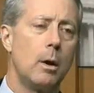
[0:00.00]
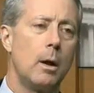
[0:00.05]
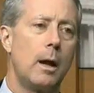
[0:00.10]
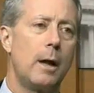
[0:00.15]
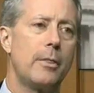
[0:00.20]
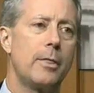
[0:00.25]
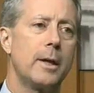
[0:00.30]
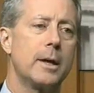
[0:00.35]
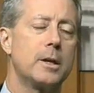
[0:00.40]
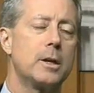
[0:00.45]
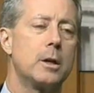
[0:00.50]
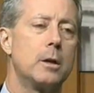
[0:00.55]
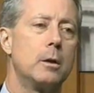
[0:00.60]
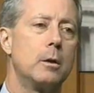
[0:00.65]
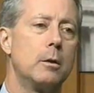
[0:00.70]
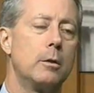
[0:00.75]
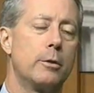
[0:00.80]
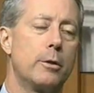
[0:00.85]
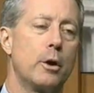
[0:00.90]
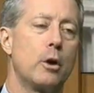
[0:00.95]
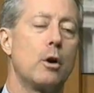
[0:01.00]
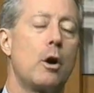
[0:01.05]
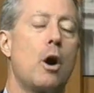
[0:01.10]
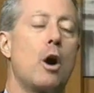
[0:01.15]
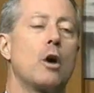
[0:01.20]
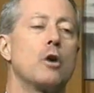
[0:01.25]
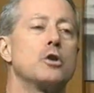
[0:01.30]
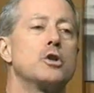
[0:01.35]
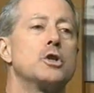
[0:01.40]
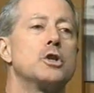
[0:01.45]
Well, I think
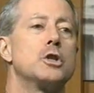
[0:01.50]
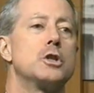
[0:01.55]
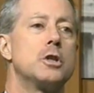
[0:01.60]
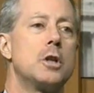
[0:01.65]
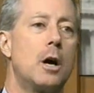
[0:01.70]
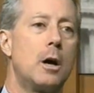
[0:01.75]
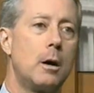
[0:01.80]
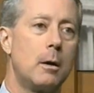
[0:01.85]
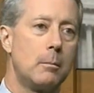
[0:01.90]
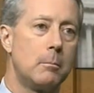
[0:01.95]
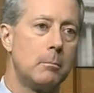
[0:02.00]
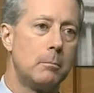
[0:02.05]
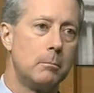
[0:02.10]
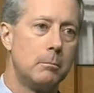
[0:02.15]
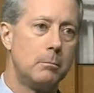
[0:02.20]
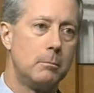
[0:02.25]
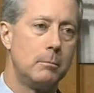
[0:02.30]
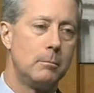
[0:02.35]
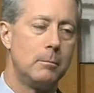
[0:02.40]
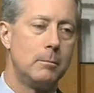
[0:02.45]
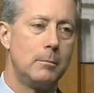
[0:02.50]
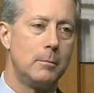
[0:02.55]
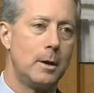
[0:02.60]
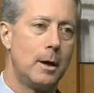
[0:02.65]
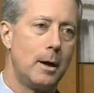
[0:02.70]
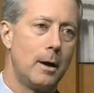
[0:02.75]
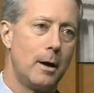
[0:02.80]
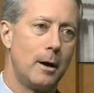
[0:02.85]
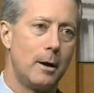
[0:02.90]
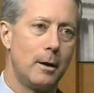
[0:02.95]
there are some
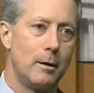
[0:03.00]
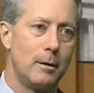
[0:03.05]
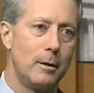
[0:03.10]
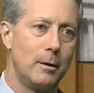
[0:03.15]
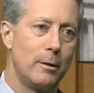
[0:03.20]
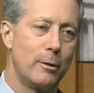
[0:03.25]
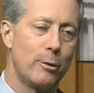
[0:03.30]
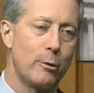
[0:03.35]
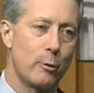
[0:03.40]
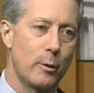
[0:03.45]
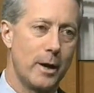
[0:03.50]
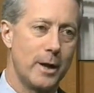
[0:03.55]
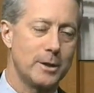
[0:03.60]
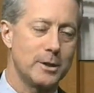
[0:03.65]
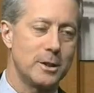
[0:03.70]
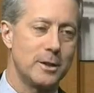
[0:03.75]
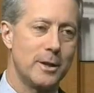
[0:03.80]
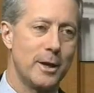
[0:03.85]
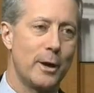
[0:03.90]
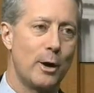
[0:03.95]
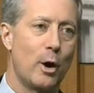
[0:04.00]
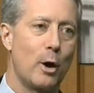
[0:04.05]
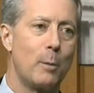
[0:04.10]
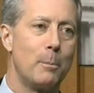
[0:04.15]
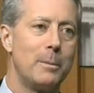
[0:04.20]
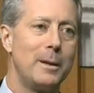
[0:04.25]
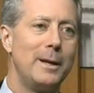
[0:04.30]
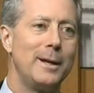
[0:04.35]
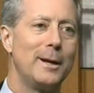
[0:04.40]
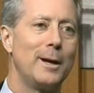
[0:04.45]
threats that
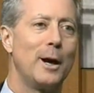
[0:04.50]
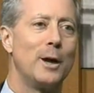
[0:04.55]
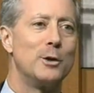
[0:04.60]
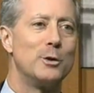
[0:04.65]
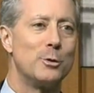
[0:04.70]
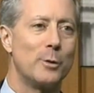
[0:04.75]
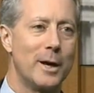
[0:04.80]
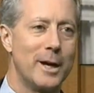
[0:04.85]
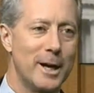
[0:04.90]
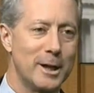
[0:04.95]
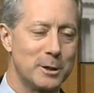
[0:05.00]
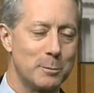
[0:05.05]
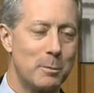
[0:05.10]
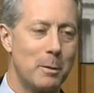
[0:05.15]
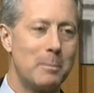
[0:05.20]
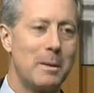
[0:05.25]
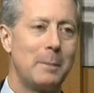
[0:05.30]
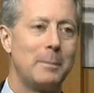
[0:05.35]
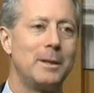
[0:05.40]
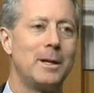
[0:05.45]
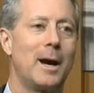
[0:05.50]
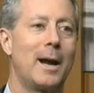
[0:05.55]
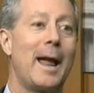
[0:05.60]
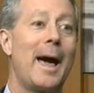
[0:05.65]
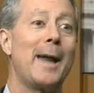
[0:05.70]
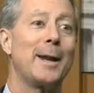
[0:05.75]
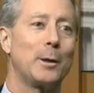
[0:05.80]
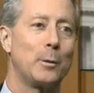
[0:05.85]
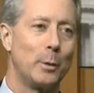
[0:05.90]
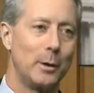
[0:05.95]
are being addressed, but maybe
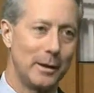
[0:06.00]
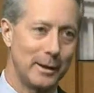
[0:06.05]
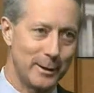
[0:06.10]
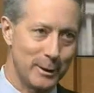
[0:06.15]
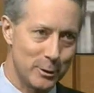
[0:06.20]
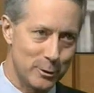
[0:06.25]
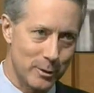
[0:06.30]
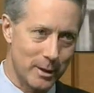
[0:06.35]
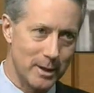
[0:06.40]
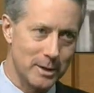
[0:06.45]
not adequately